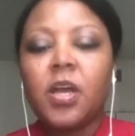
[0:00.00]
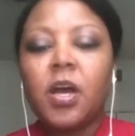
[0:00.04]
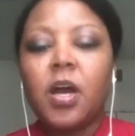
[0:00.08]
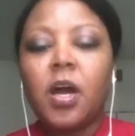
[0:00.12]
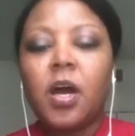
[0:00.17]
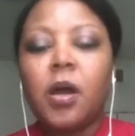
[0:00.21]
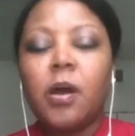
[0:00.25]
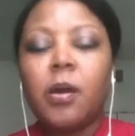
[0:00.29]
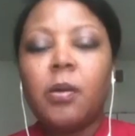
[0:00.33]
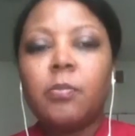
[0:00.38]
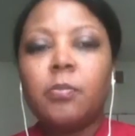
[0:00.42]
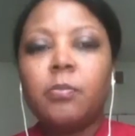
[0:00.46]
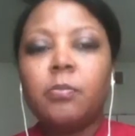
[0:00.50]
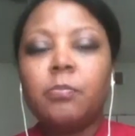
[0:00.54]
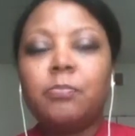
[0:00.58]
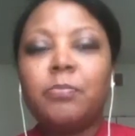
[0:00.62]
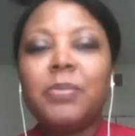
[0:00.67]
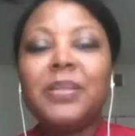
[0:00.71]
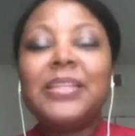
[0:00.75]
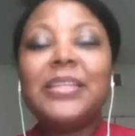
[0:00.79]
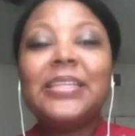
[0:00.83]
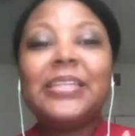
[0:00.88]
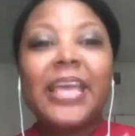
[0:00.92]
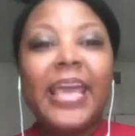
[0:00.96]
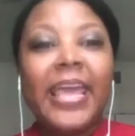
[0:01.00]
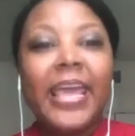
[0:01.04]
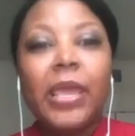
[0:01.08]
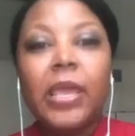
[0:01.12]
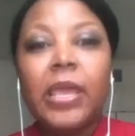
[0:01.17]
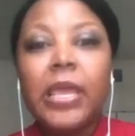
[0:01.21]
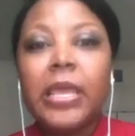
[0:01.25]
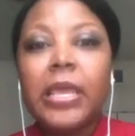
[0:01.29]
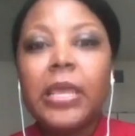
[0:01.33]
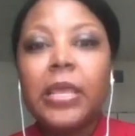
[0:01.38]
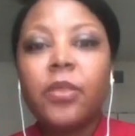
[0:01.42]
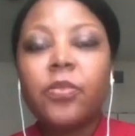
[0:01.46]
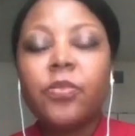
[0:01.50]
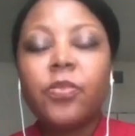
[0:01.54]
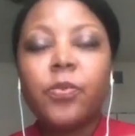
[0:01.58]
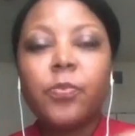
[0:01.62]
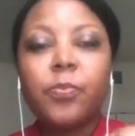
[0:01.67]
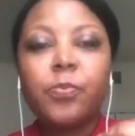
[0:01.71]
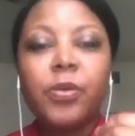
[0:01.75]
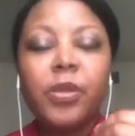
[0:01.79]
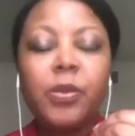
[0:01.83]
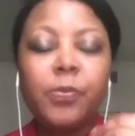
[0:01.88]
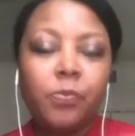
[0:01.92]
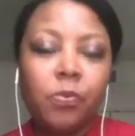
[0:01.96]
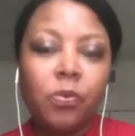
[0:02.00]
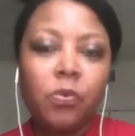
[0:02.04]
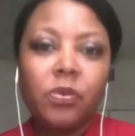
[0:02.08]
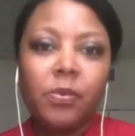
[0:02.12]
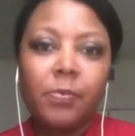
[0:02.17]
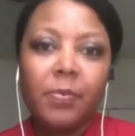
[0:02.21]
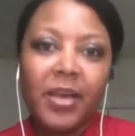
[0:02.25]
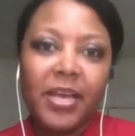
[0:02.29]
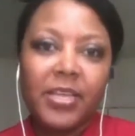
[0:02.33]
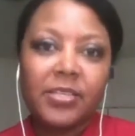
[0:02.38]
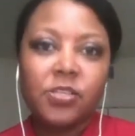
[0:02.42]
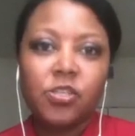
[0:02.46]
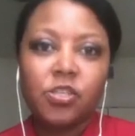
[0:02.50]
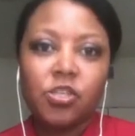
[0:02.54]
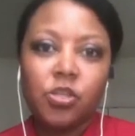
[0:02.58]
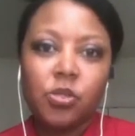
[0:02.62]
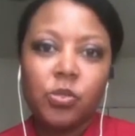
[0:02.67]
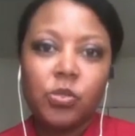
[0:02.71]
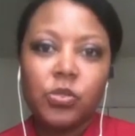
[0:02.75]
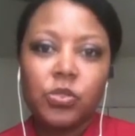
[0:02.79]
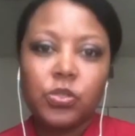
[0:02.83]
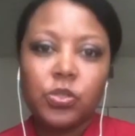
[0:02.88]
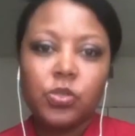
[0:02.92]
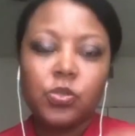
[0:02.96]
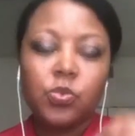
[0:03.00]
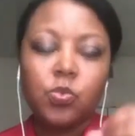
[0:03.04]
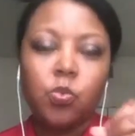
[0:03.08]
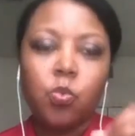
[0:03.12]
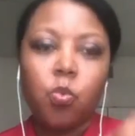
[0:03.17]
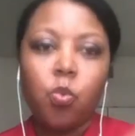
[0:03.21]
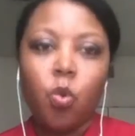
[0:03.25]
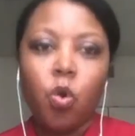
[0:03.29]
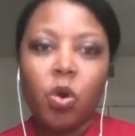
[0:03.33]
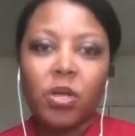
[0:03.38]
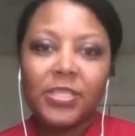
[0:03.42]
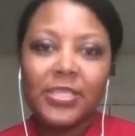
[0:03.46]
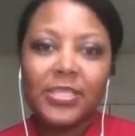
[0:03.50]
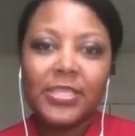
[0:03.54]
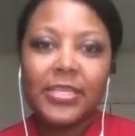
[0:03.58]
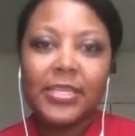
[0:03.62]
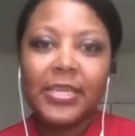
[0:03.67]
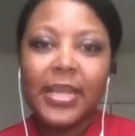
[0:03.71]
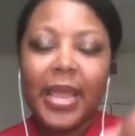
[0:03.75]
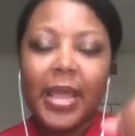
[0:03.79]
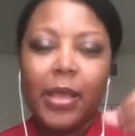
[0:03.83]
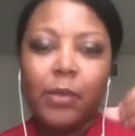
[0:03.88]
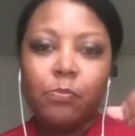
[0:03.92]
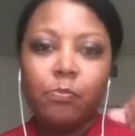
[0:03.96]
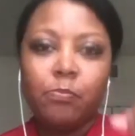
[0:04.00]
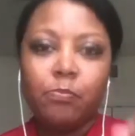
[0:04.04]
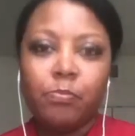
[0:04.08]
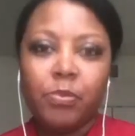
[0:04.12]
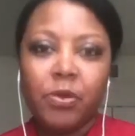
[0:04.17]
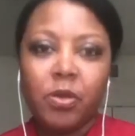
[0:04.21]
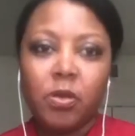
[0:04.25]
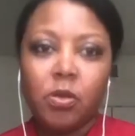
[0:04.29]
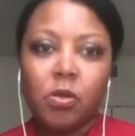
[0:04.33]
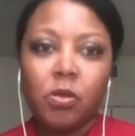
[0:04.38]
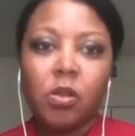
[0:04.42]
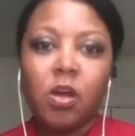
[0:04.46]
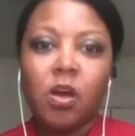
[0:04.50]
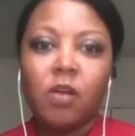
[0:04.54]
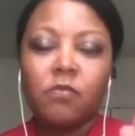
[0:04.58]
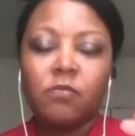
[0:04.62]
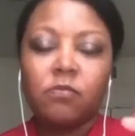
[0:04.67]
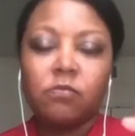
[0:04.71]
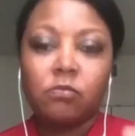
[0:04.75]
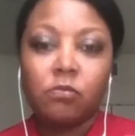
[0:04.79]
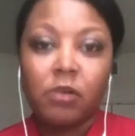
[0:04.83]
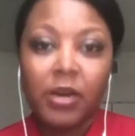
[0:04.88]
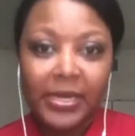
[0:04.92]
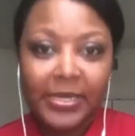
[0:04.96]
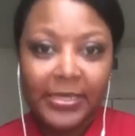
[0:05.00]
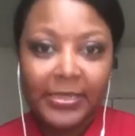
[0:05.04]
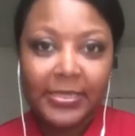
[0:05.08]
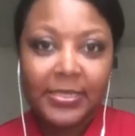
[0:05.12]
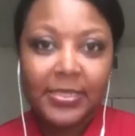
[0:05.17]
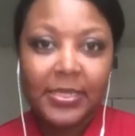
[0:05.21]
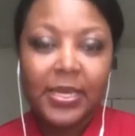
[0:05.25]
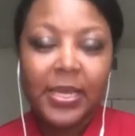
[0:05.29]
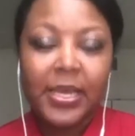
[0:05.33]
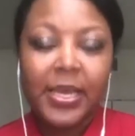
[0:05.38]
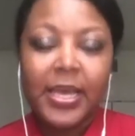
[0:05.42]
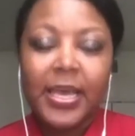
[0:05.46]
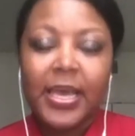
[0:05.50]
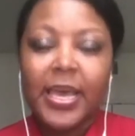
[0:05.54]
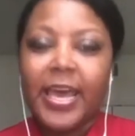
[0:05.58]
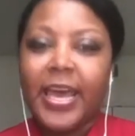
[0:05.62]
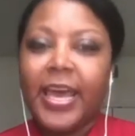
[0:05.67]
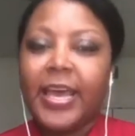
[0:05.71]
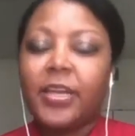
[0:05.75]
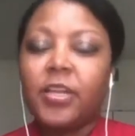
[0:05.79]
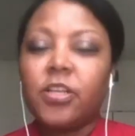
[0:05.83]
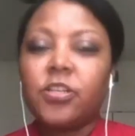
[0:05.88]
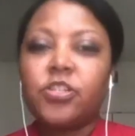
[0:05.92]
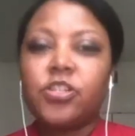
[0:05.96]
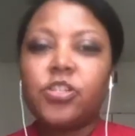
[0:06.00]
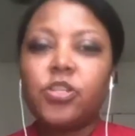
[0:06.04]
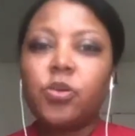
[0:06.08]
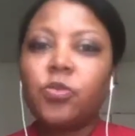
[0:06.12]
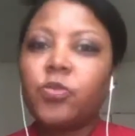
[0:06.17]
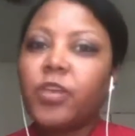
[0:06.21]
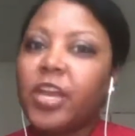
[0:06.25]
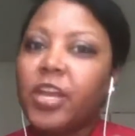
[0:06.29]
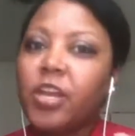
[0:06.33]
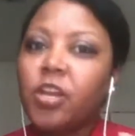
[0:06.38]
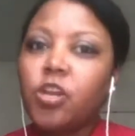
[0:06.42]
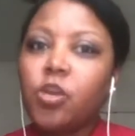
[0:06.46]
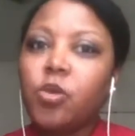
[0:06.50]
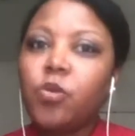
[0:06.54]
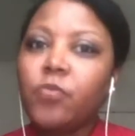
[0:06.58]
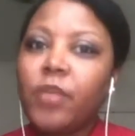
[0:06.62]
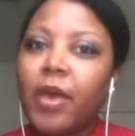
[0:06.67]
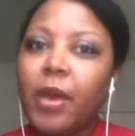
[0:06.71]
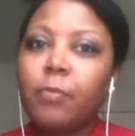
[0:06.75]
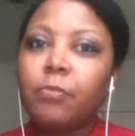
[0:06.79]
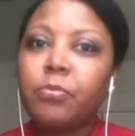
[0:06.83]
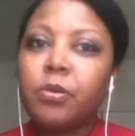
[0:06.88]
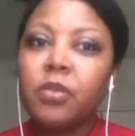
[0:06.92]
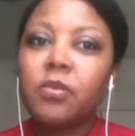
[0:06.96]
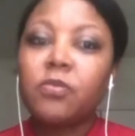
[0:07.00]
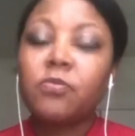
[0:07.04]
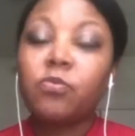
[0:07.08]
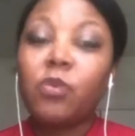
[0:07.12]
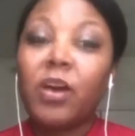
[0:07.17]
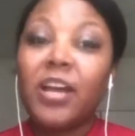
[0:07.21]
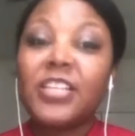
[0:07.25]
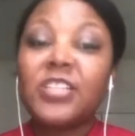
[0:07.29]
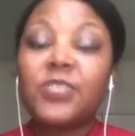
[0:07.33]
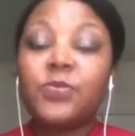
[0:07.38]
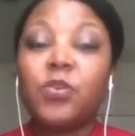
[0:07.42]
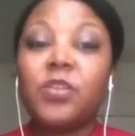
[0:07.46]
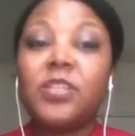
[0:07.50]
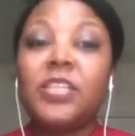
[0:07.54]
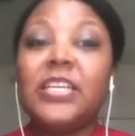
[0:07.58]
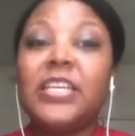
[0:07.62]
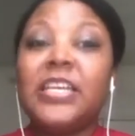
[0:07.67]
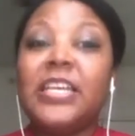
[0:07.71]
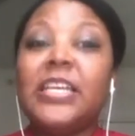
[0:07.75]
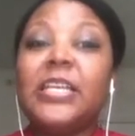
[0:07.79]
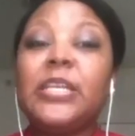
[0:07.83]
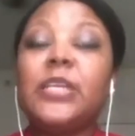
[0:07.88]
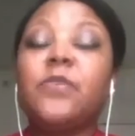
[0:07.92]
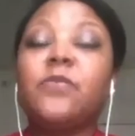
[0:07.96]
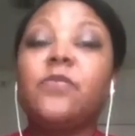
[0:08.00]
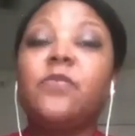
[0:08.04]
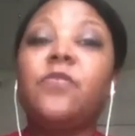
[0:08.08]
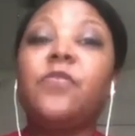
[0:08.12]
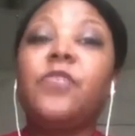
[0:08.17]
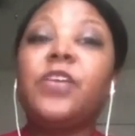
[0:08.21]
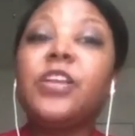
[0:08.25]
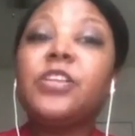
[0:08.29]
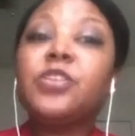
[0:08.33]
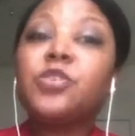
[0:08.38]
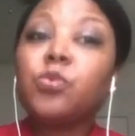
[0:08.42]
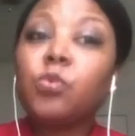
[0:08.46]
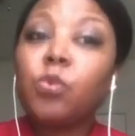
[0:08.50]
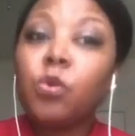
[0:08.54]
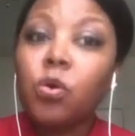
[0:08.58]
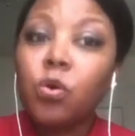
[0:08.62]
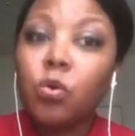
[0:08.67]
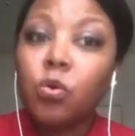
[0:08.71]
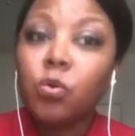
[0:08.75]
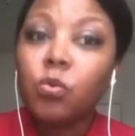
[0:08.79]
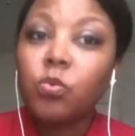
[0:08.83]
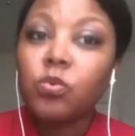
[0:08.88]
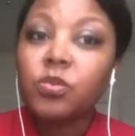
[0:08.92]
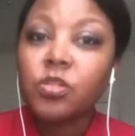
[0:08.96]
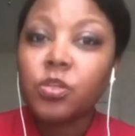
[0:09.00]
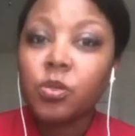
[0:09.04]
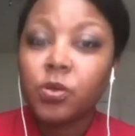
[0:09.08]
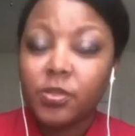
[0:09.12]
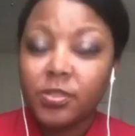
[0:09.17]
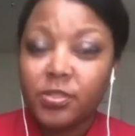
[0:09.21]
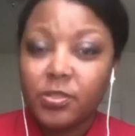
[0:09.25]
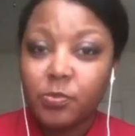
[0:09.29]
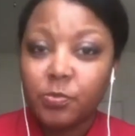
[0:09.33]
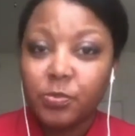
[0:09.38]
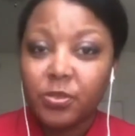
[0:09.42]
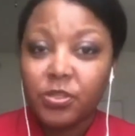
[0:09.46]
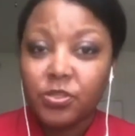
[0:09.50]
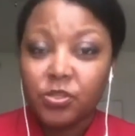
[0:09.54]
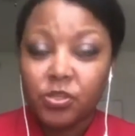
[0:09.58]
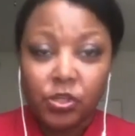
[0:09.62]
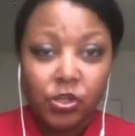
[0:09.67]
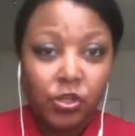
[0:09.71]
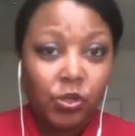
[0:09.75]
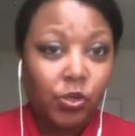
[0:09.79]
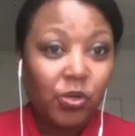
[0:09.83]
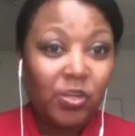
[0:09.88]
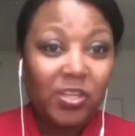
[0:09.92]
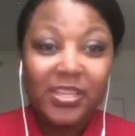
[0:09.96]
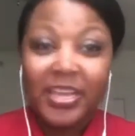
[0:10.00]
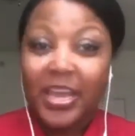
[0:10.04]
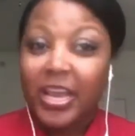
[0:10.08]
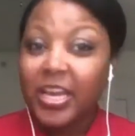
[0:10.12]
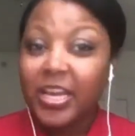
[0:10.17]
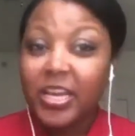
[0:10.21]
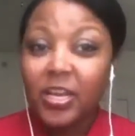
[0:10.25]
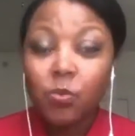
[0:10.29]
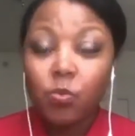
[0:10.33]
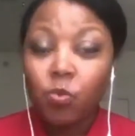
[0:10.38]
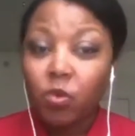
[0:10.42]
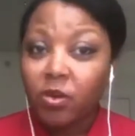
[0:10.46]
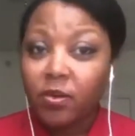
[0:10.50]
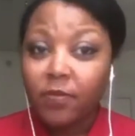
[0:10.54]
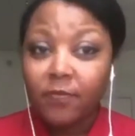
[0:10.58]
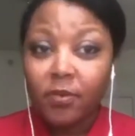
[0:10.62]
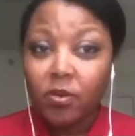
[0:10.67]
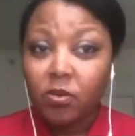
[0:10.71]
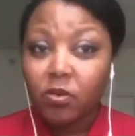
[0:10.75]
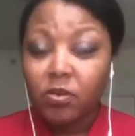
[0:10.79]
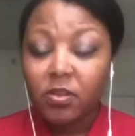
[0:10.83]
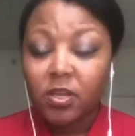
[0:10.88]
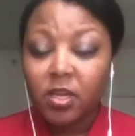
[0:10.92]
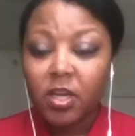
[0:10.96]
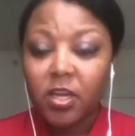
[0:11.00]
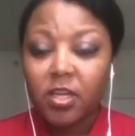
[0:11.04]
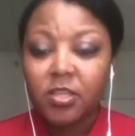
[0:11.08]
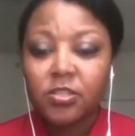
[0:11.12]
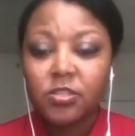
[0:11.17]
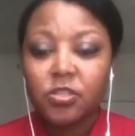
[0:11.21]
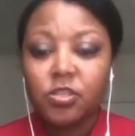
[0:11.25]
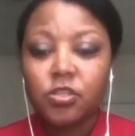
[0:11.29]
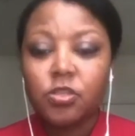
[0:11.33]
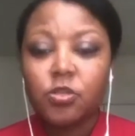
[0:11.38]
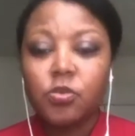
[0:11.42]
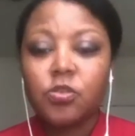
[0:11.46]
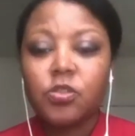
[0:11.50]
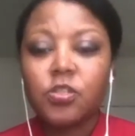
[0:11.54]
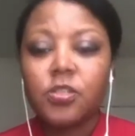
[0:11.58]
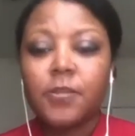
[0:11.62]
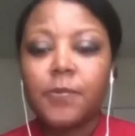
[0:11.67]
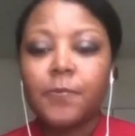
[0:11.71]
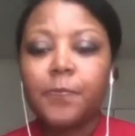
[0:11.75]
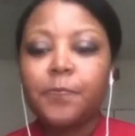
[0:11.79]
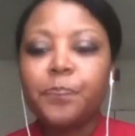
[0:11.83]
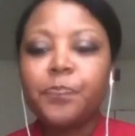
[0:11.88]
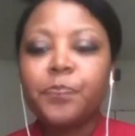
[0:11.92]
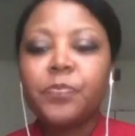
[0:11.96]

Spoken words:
But the people in Massachusetts wanted a Bill of Rights. And until they knew that Bill of Rights for the individual was going to be secured, they didn't want to vote on the Constitution.